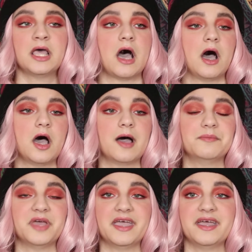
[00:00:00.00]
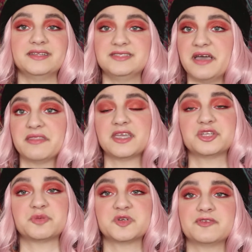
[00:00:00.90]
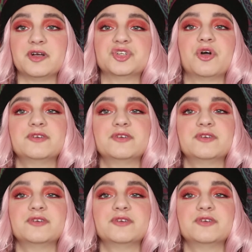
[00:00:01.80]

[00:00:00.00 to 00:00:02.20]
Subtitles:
And yeah, thank you so much for watching.